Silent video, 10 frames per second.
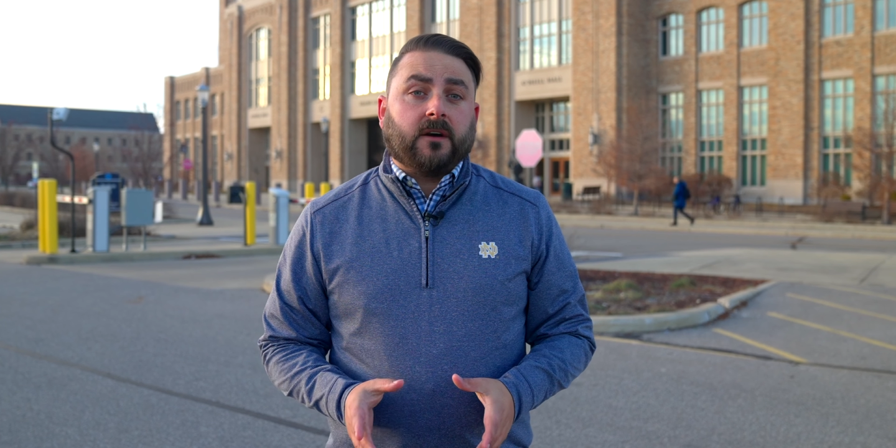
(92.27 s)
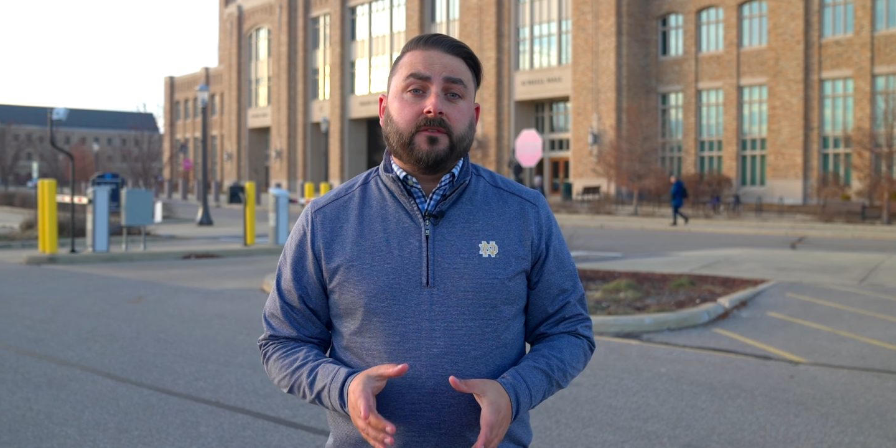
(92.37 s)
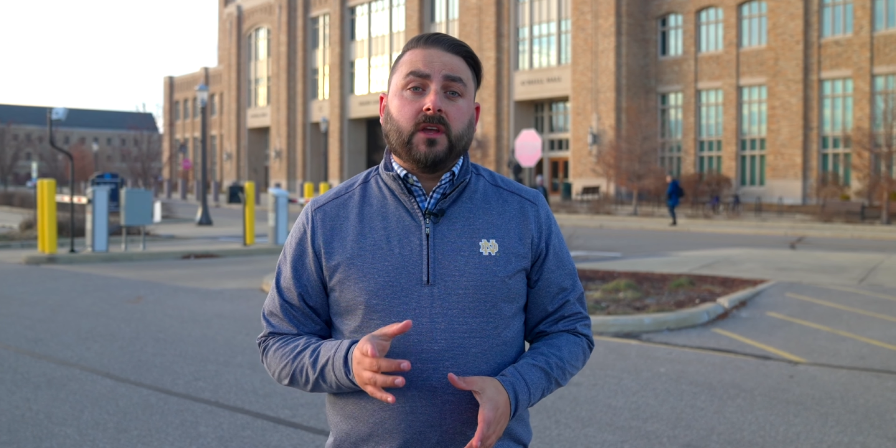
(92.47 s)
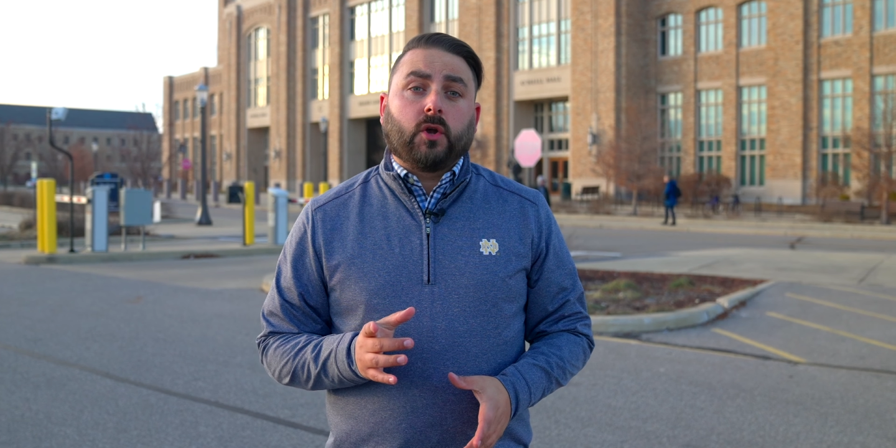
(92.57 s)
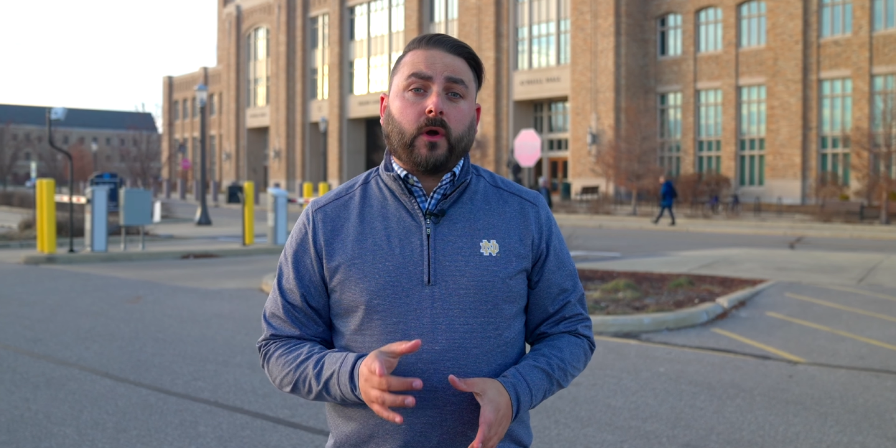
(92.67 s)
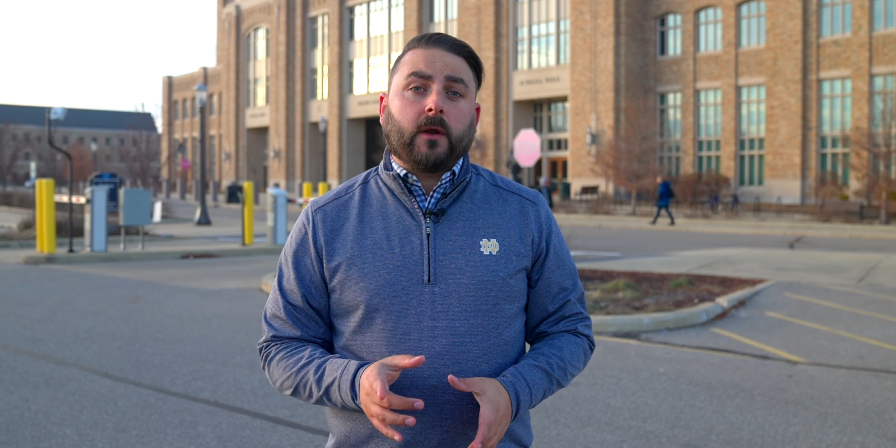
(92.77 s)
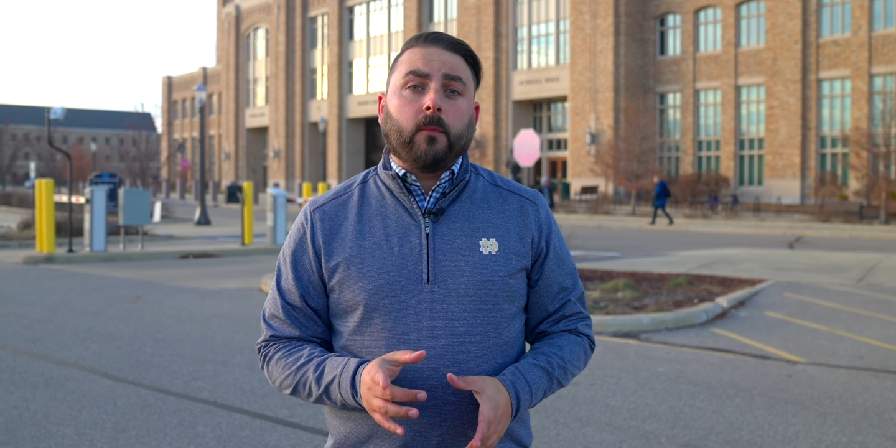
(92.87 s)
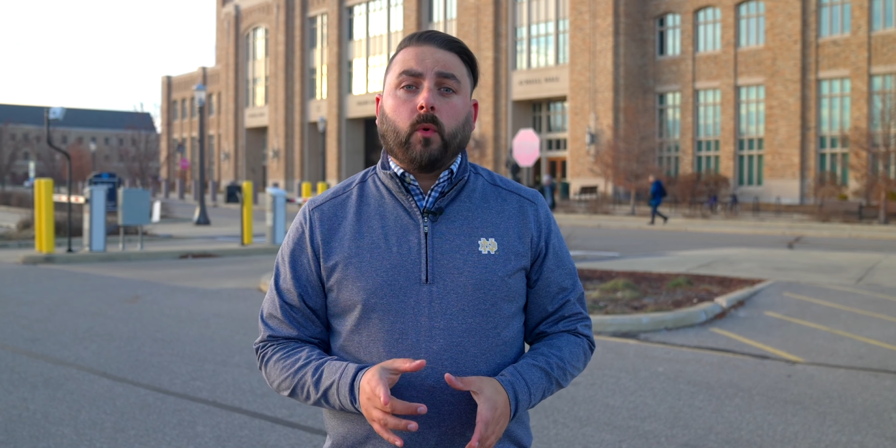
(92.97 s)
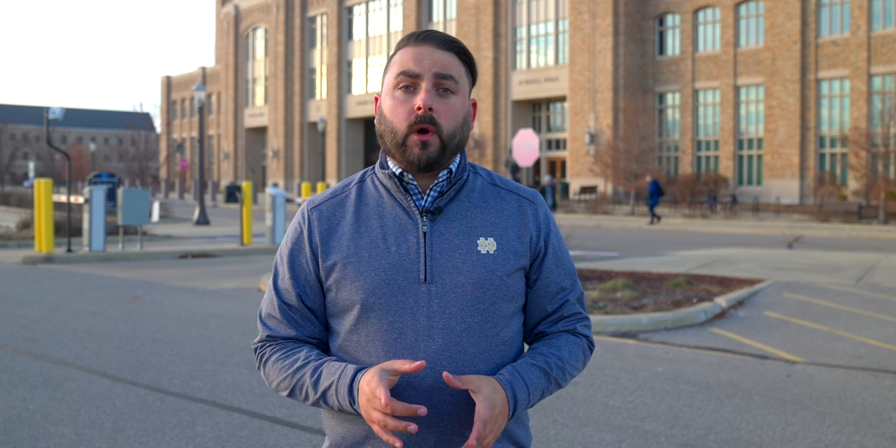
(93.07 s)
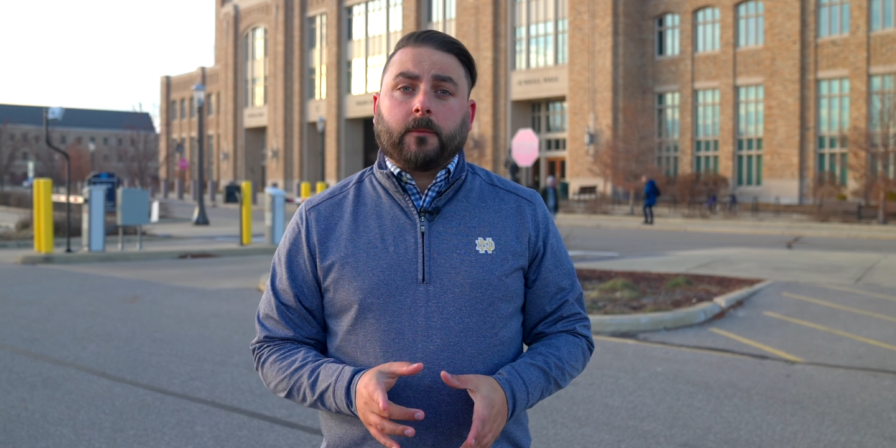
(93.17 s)
of the
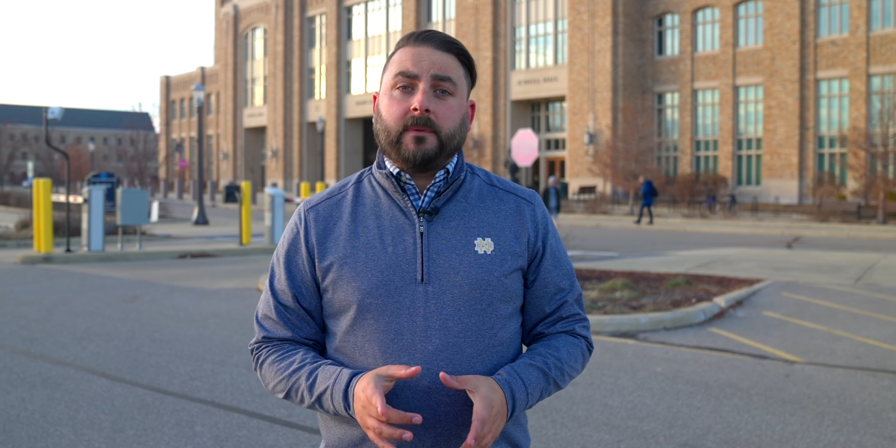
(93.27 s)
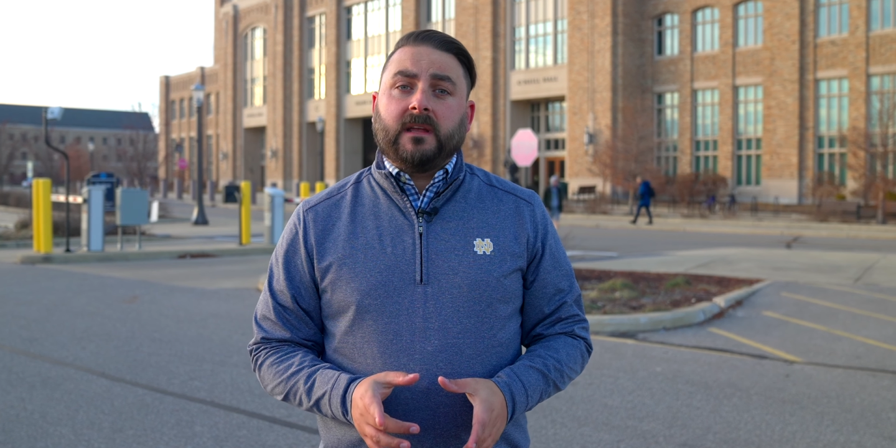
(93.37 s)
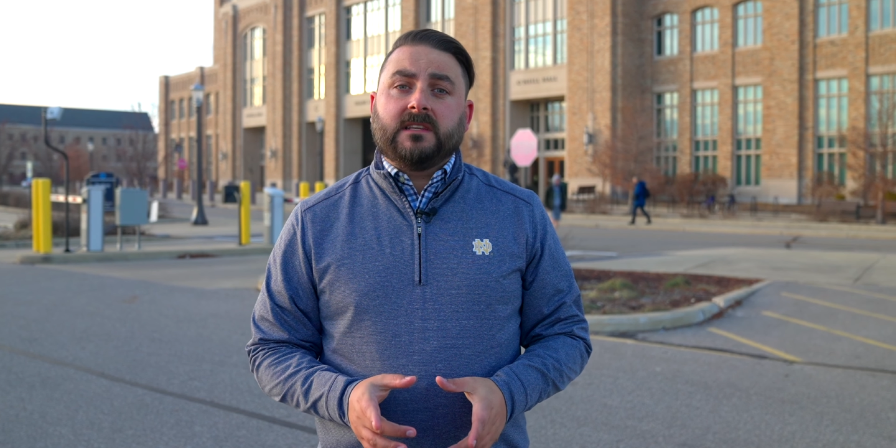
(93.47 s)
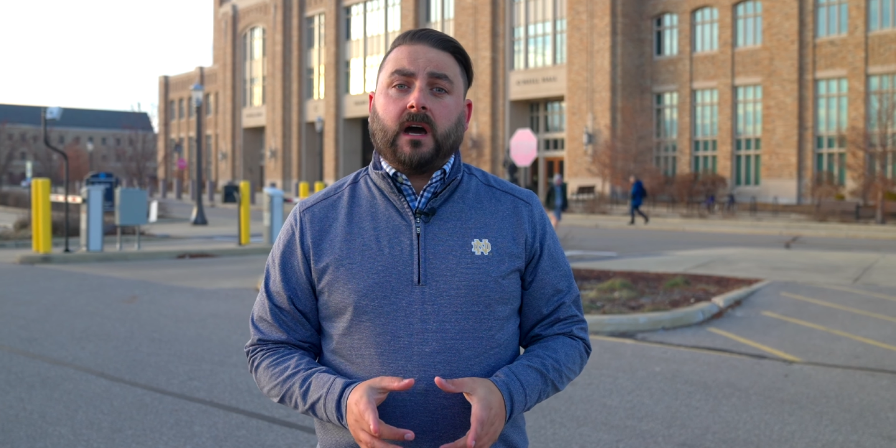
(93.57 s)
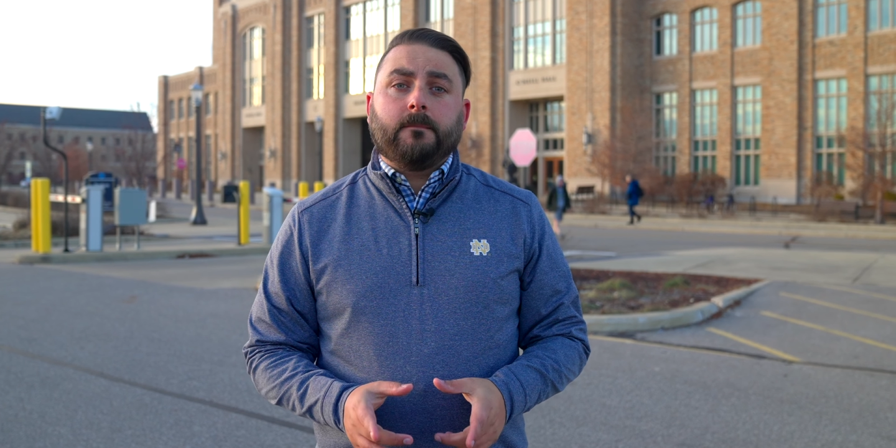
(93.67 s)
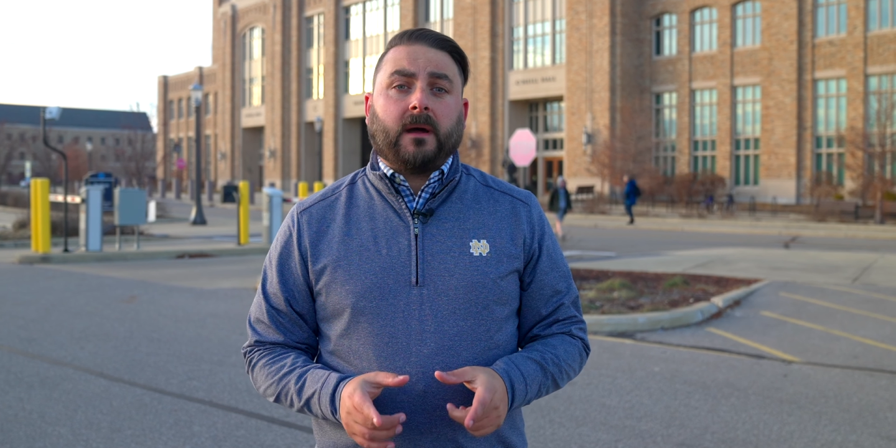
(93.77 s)
incredible work being done